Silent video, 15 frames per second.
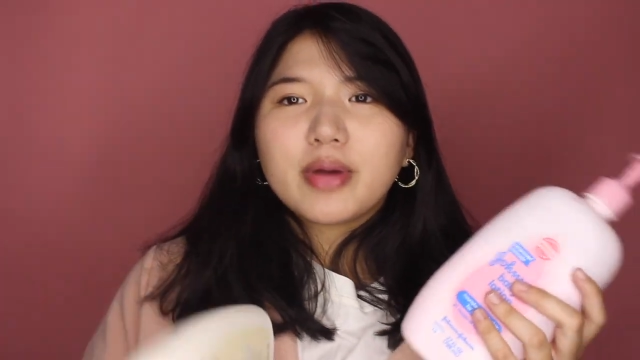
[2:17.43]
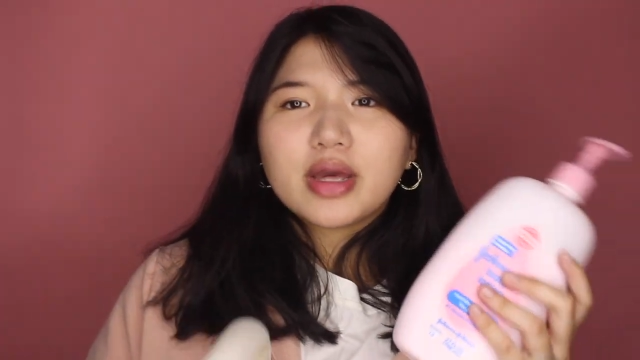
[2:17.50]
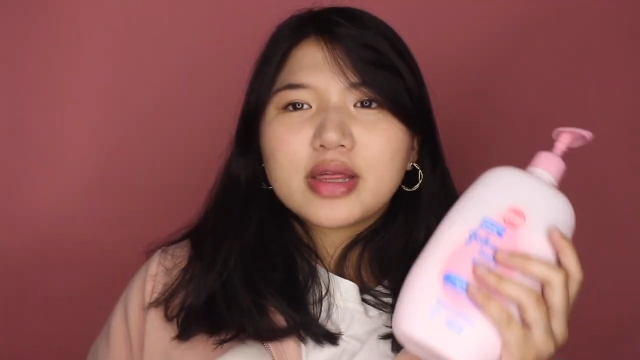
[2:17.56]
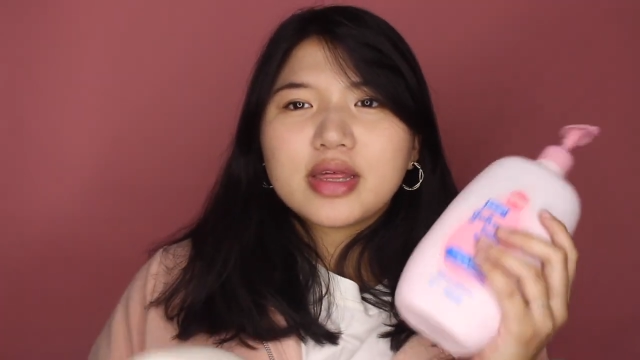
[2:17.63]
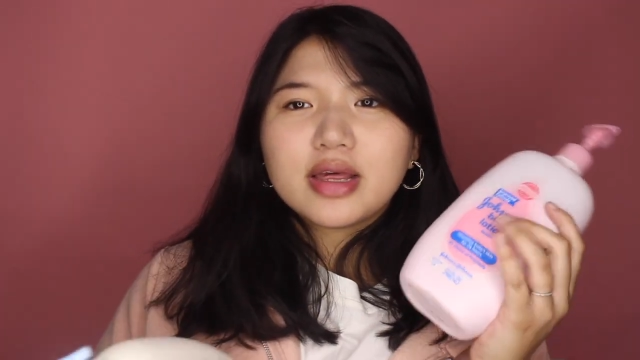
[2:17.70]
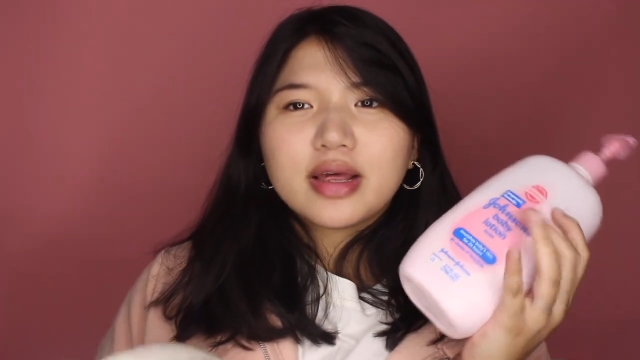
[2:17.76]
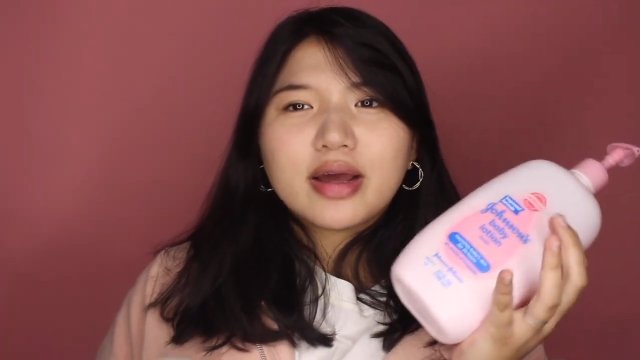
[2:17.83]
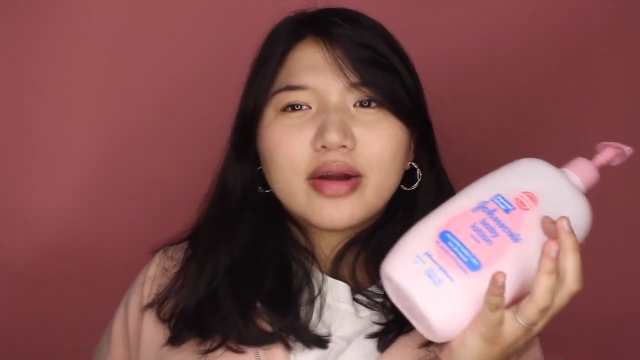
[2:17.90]

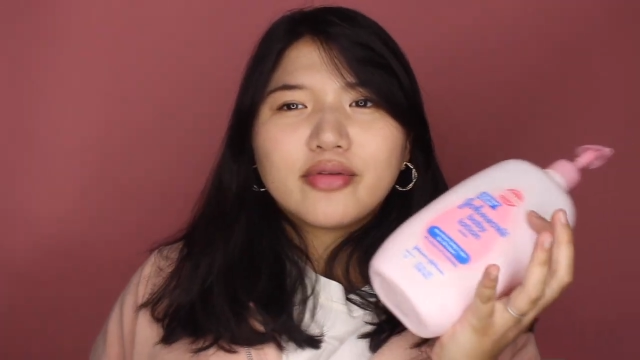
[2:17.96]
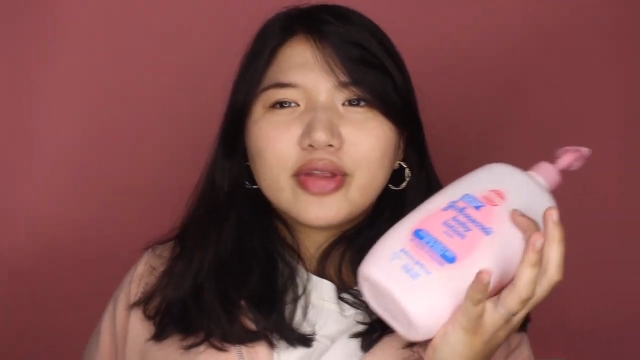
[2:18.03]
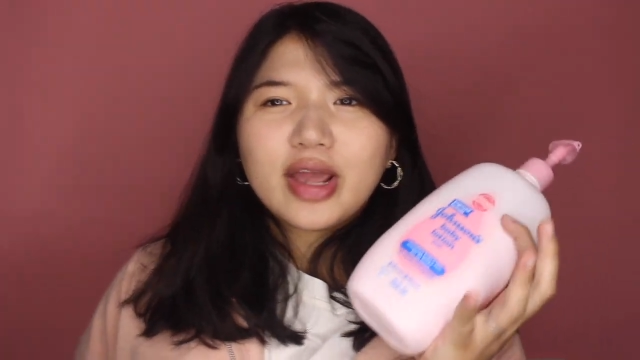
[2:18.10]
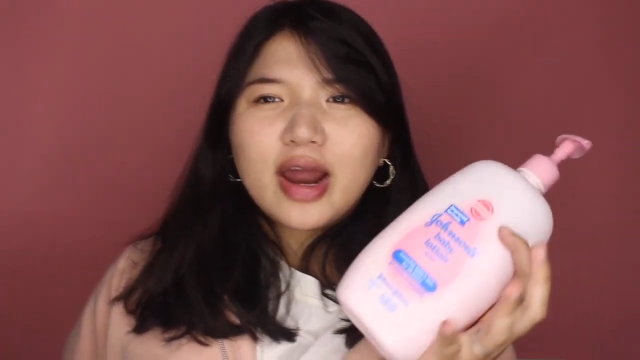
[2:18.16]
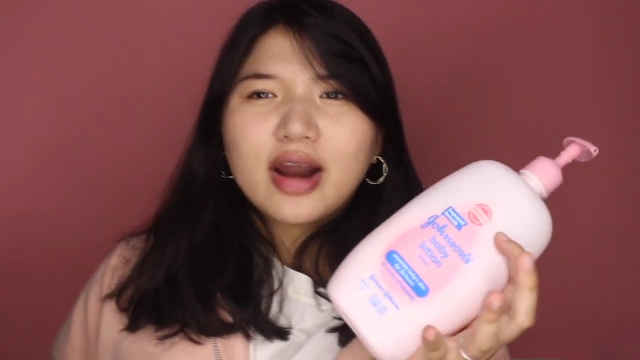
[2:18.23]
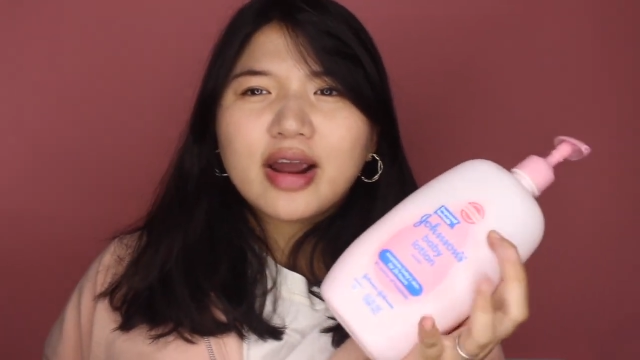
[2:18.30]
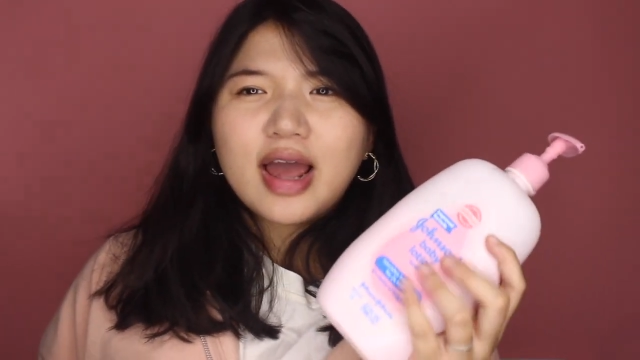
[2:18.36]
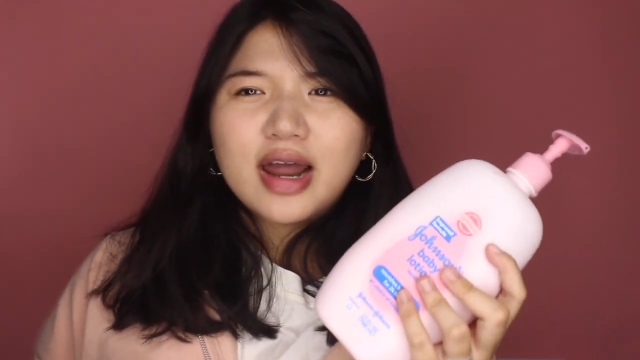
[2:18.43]
because
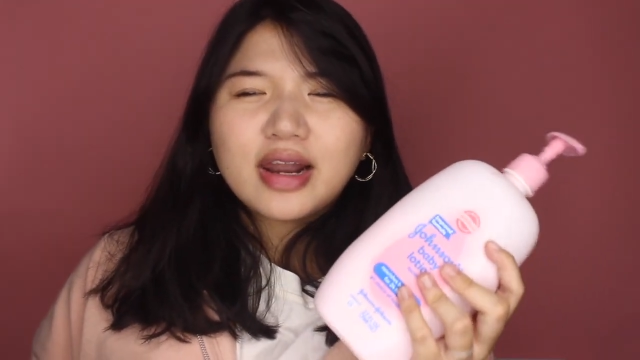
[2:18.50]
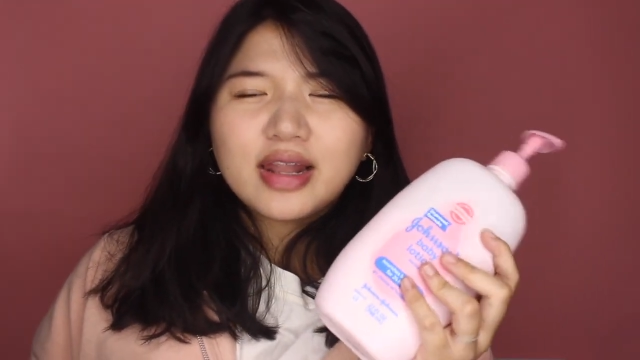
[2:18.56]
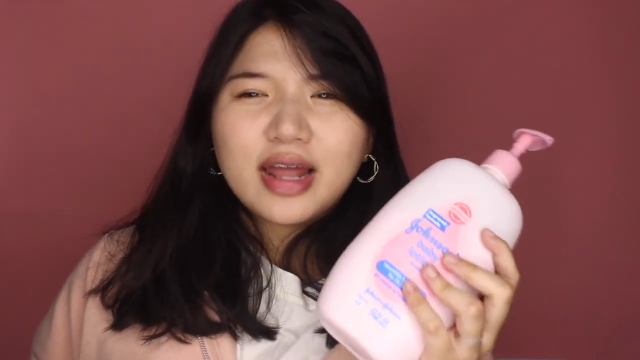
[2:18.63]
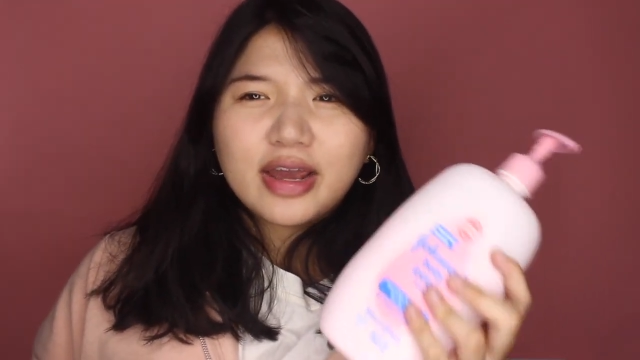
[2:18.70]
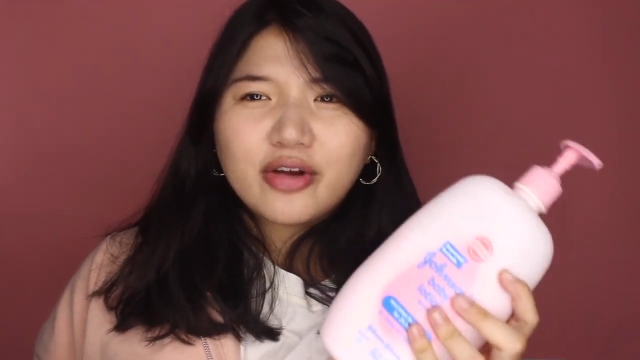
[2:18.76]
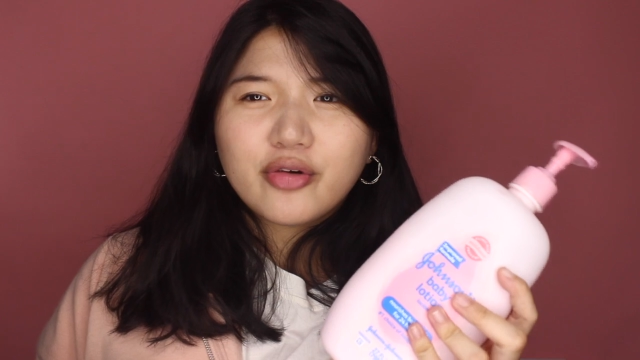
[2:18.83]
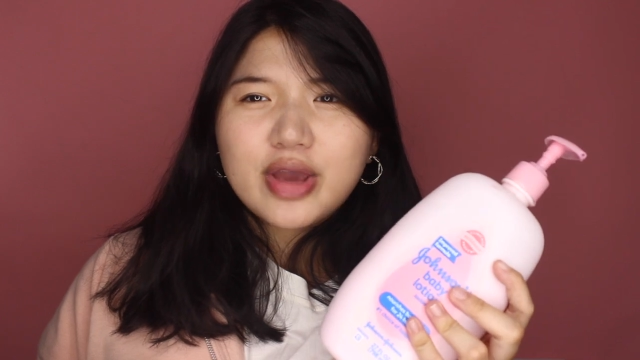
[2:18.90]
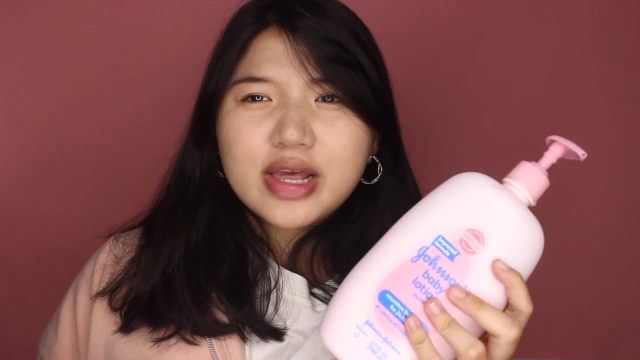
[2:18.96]
they are kind of
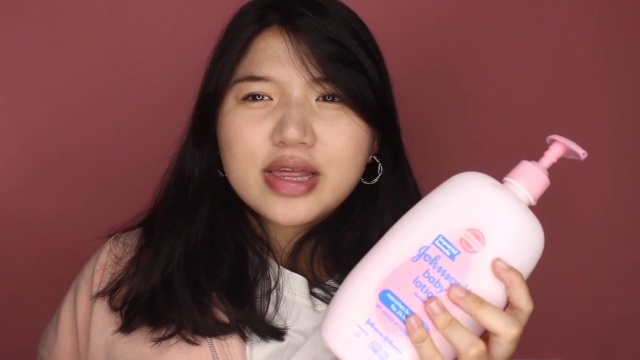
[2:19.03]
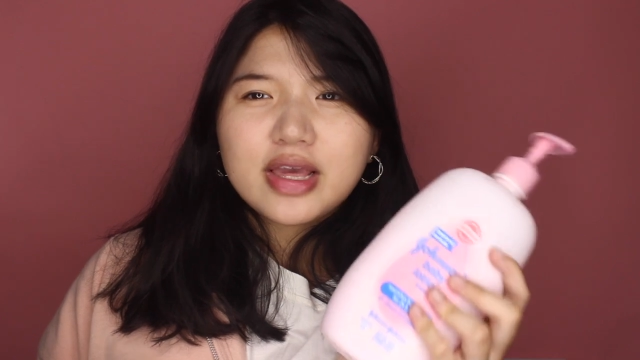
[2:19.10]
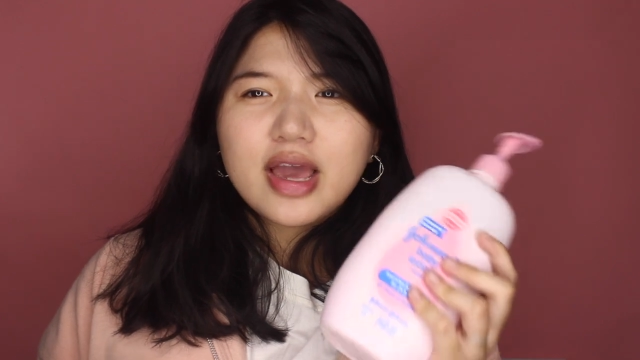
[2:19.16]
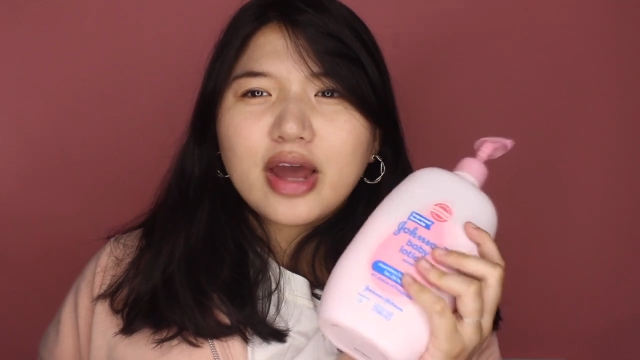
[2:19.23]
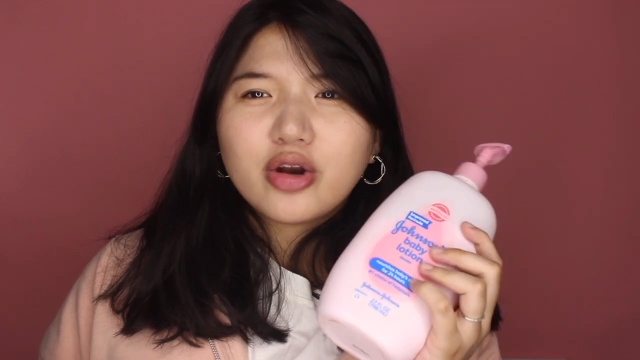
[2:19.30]
like greasy,